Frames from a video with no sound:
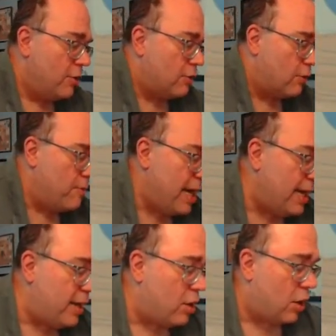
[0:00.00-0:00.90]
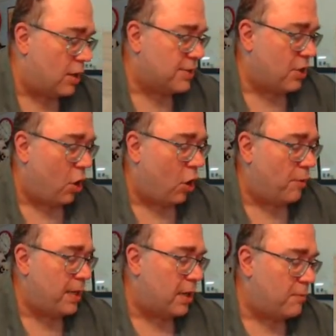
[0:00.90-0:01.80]
The remaining cards all
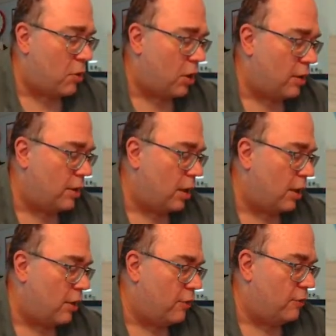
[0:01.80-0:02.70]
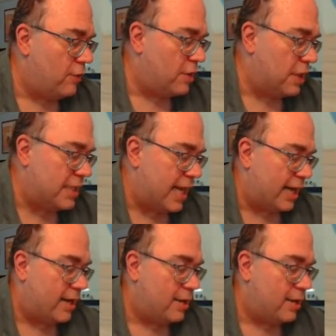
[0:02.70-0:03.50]
become part of the deck.